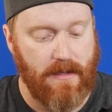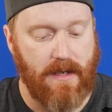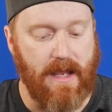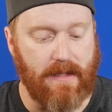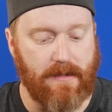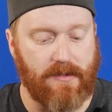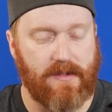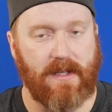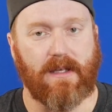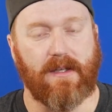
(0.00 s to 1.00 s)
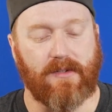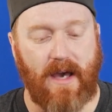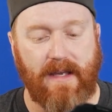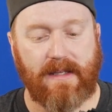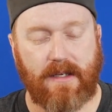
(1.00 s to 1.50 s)
And this thing is
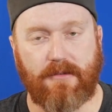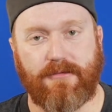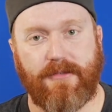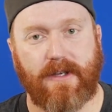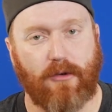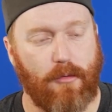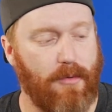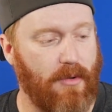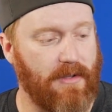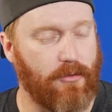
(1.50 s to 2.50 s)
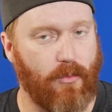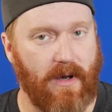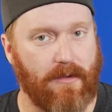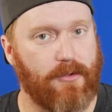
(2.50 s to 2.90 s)
highly configurable as well.